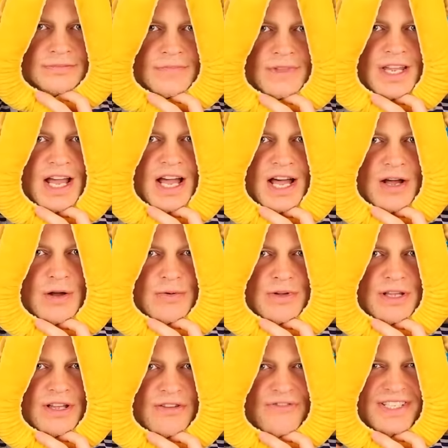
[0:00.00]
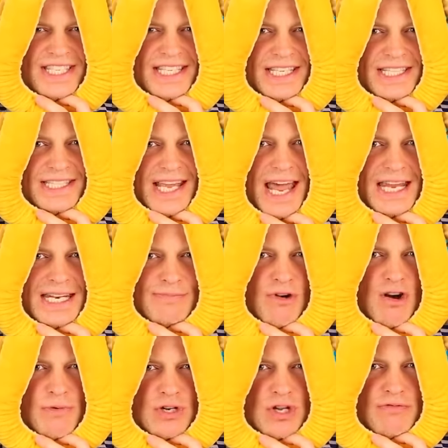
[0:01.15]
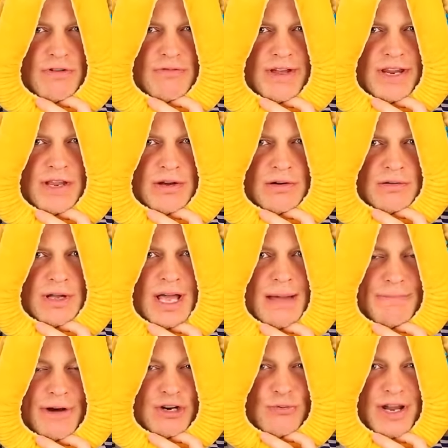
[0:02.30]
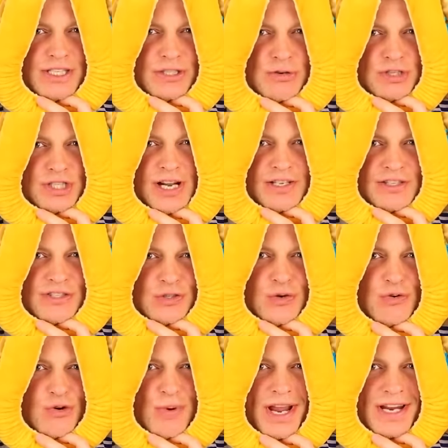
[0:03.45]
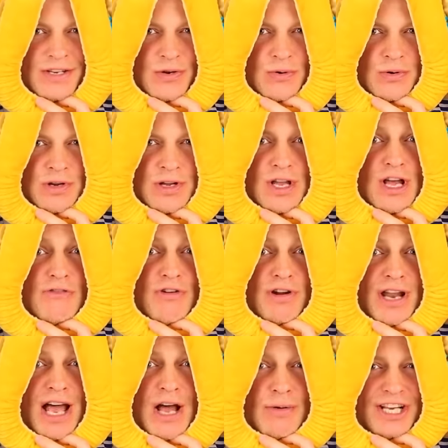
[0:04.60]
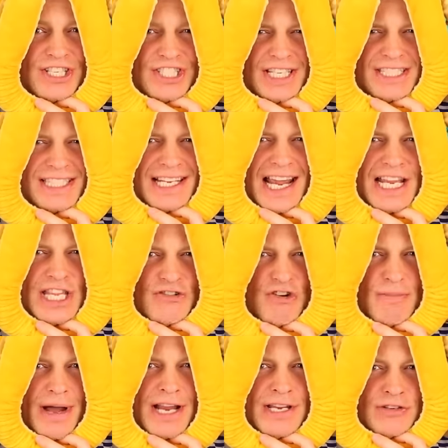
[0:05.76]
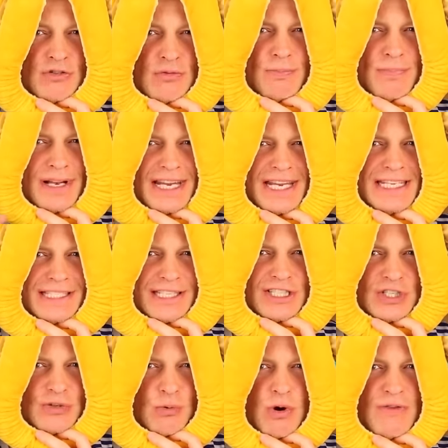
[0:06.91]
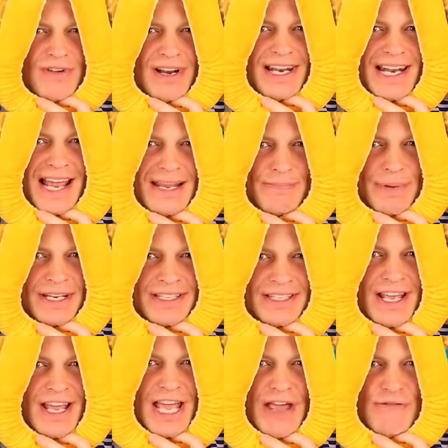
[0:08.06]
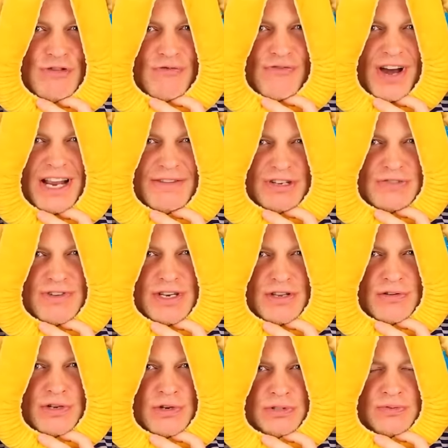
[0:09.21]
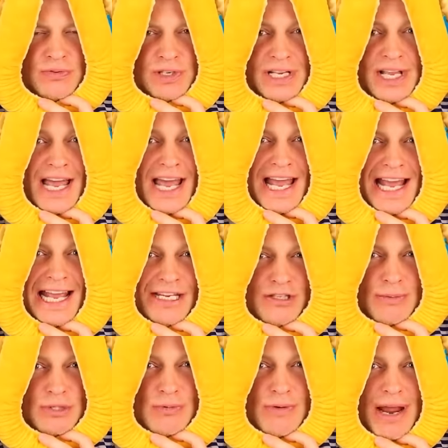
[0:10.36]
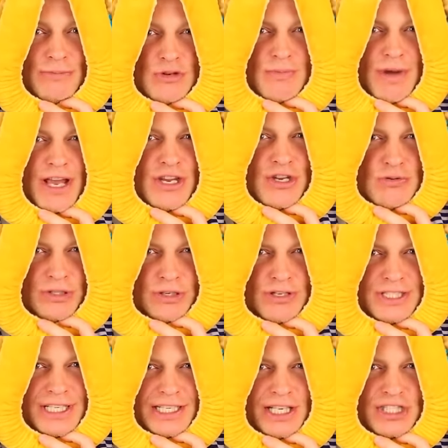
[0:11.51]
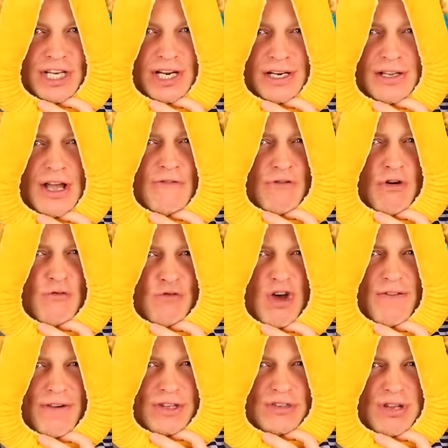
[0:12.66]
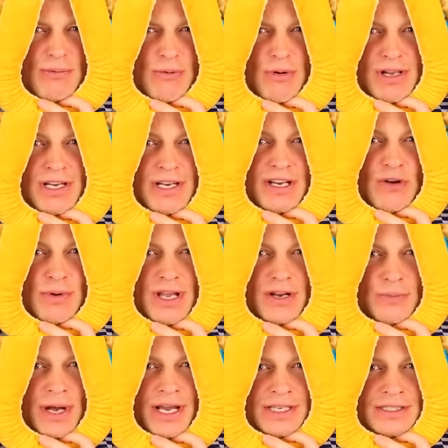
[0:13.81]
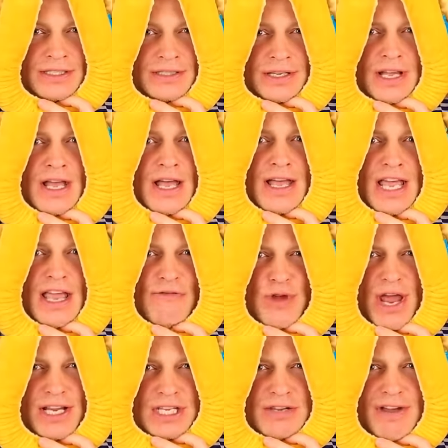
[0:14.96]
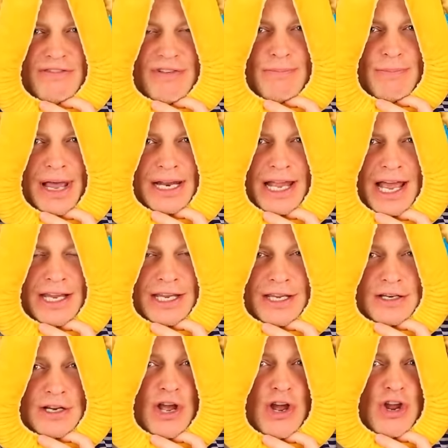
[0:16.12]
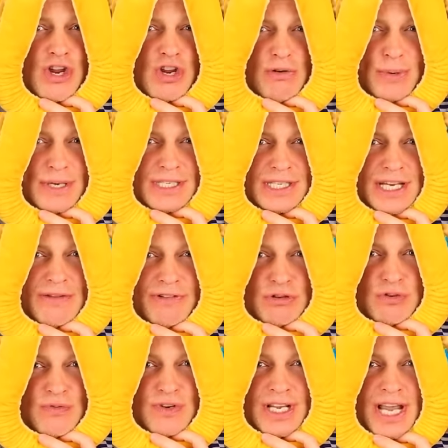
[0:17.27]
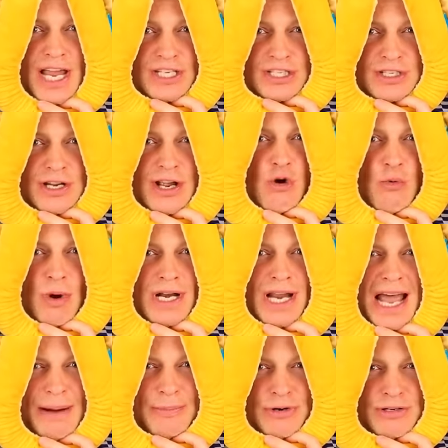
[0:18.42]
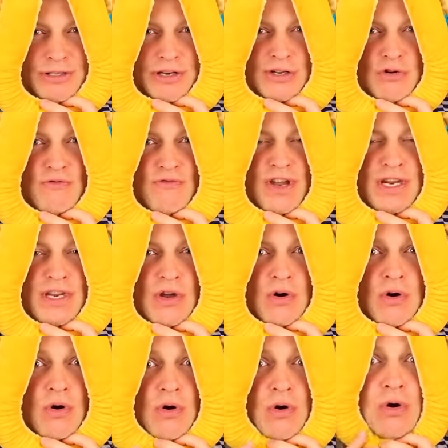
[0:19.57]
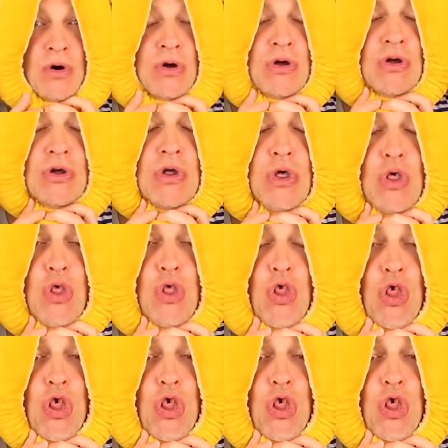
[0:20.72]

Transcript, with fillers: Now, this is a sad moment of the video, but rescue shall soon await you. For now, I'd just like to remind you to please destroy the like button if you find this video useful, and to subscribe to my YOUinConsulting channel for further top quality career advice. If you activate the bell icon, you'll receive a notification when I upload a new video.